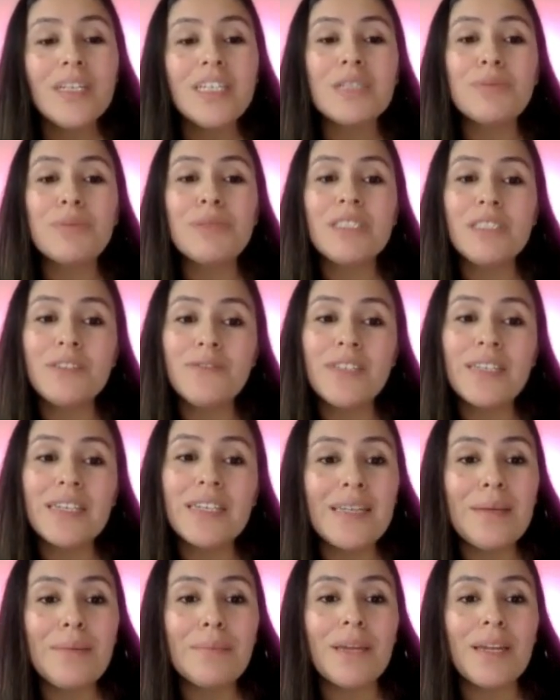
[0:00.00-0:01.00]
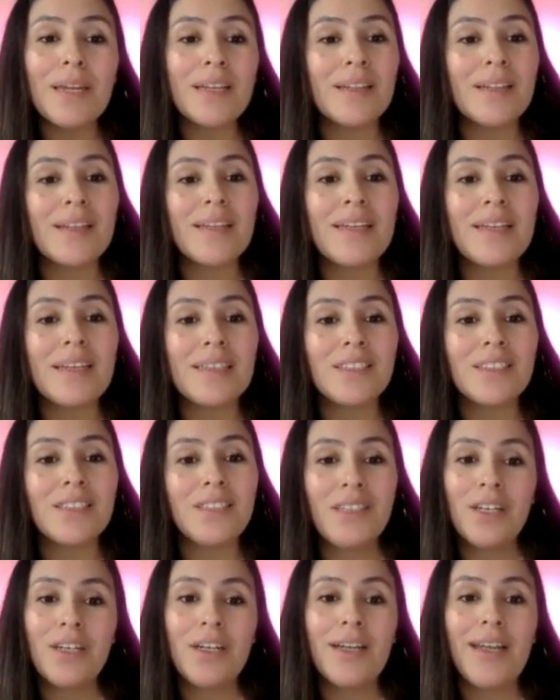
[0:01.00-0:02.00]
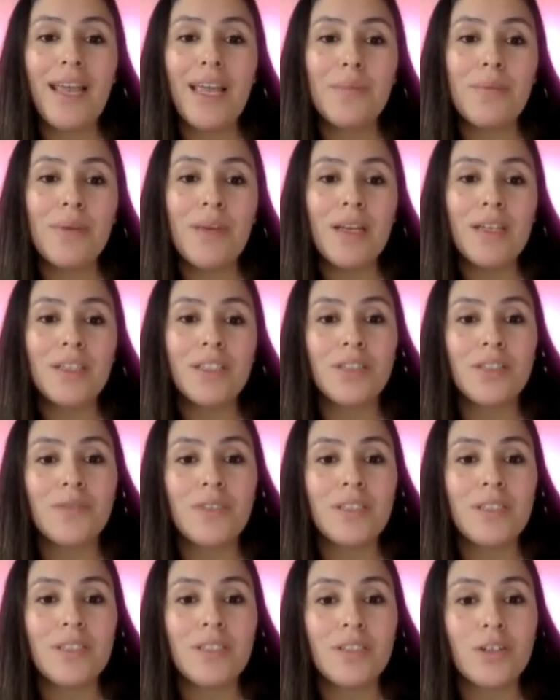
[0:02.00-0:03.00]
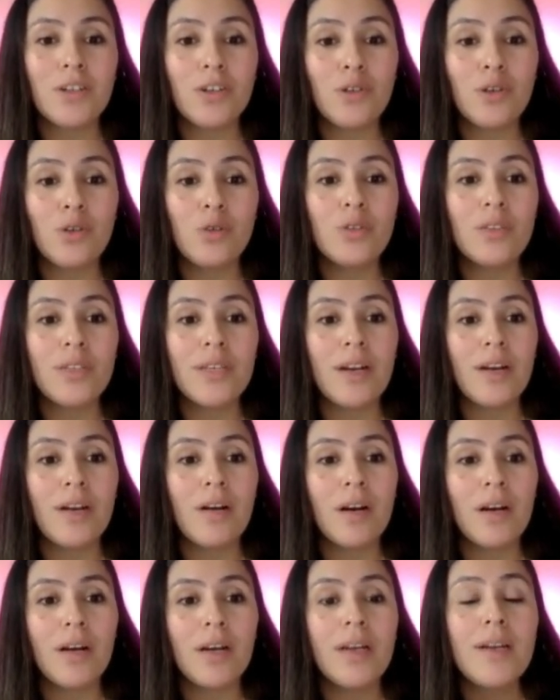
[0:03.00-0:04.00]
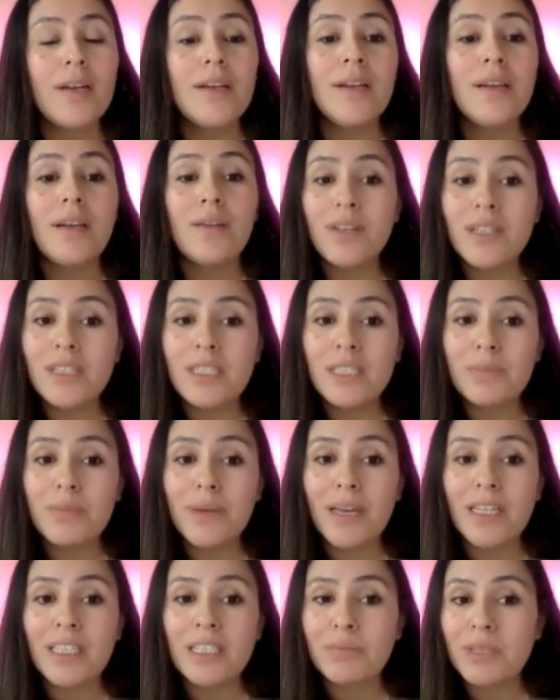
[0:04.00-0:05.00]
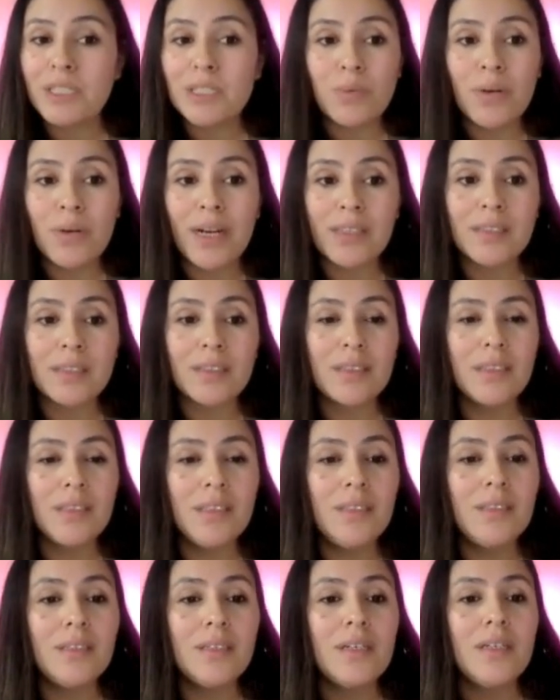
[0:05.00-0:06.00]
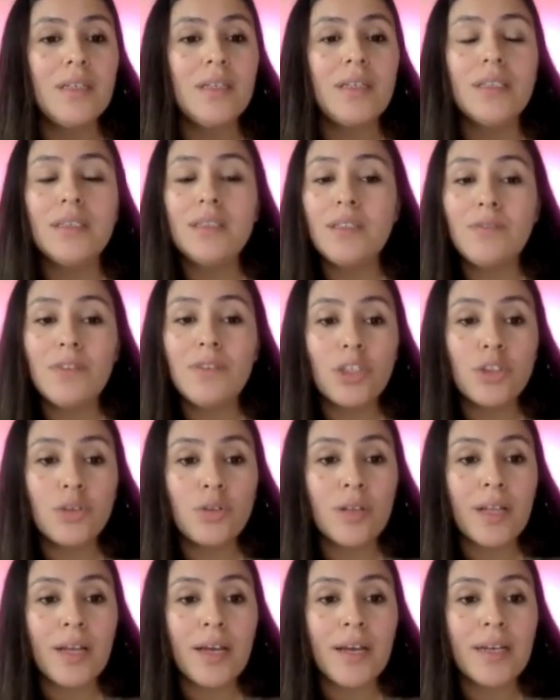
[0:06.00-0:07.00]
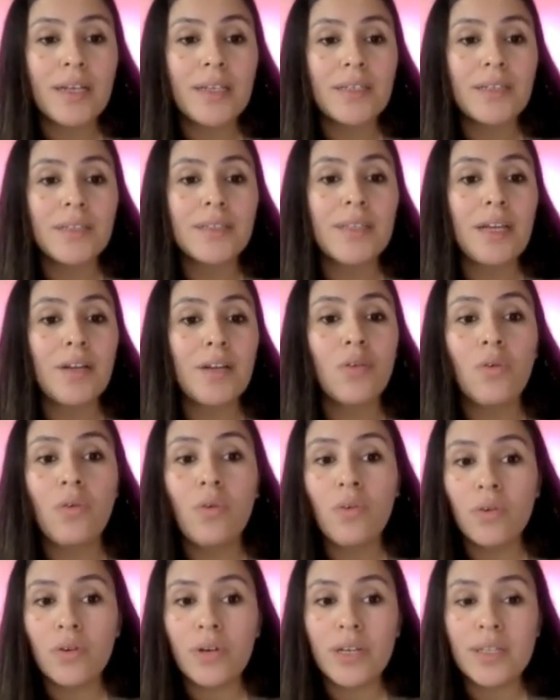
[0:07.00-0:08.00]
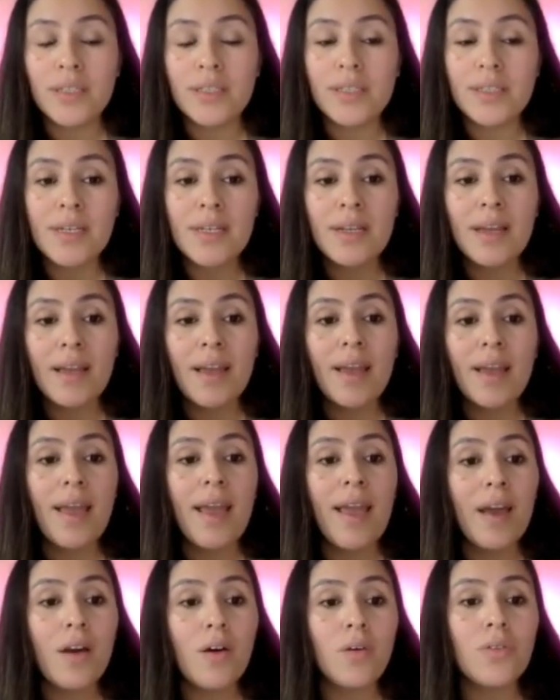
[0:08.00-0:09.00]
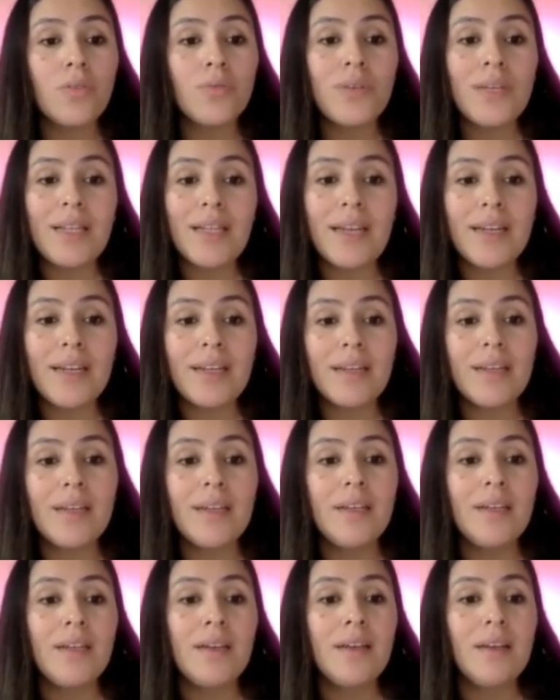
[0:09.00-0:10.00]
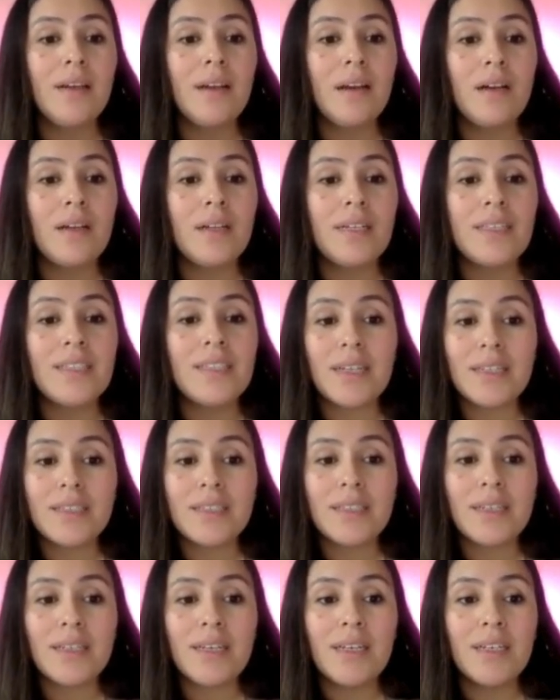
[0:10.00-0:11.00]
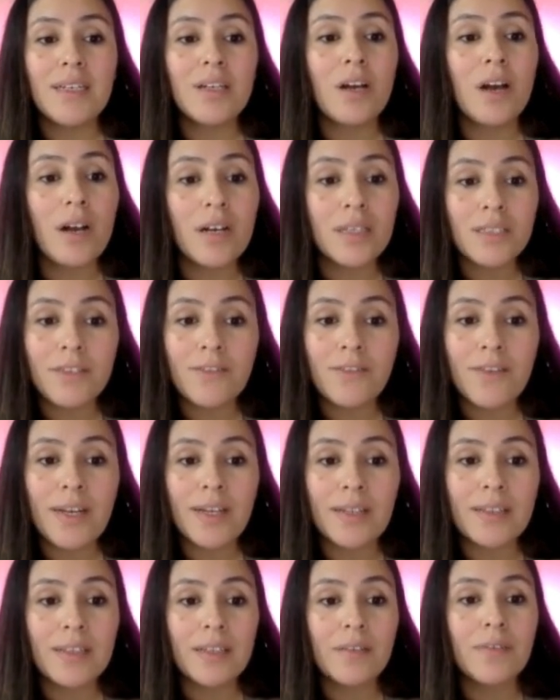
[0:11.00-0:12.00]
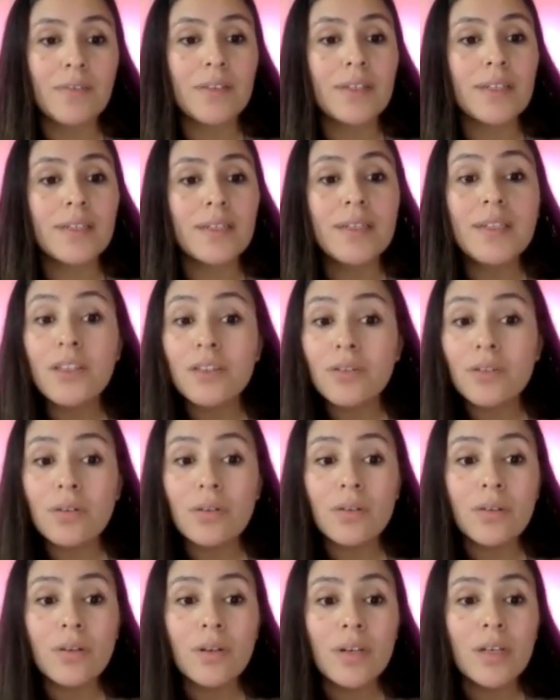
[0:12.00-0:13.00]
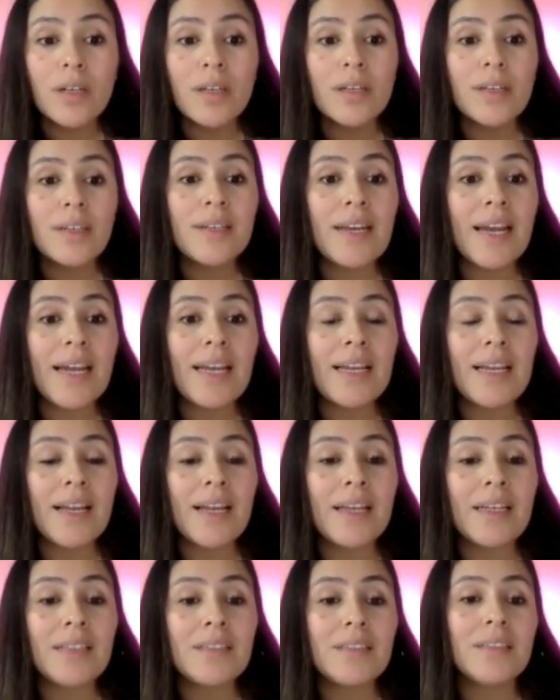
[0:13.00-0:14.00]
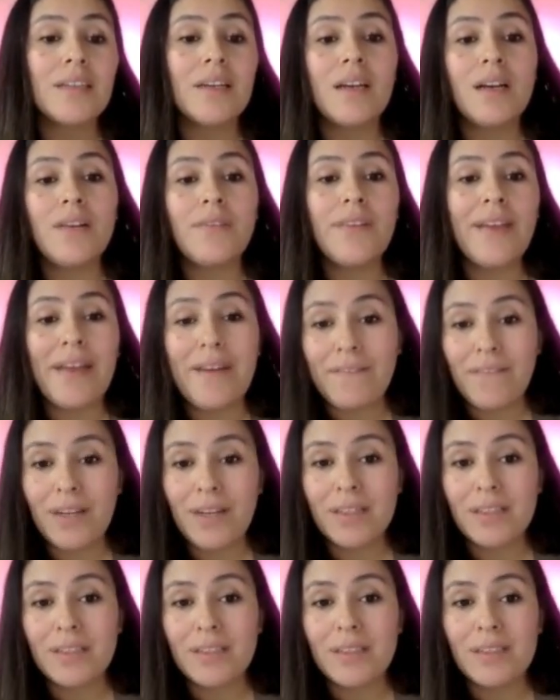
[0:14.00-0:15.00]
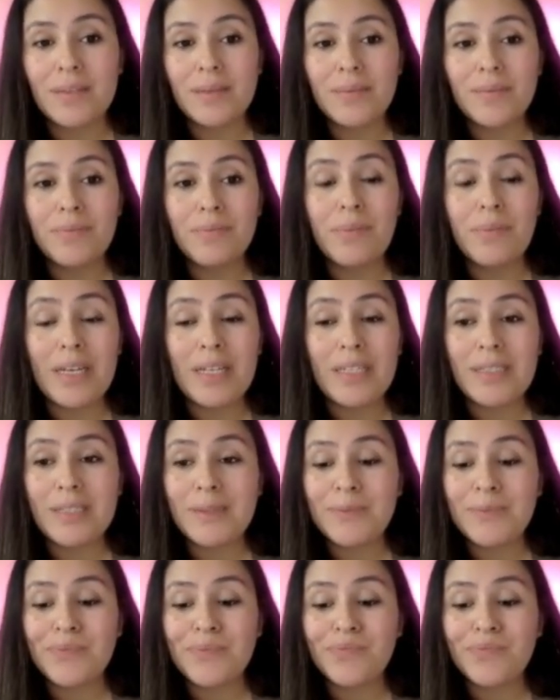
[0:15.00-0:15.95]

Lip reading: Specifically, medically necessary ABA services are those that are evidence-based best practices, individualized and goal-oriented, health-related necessity, cost-effective, clinical guidelines of evidence-based.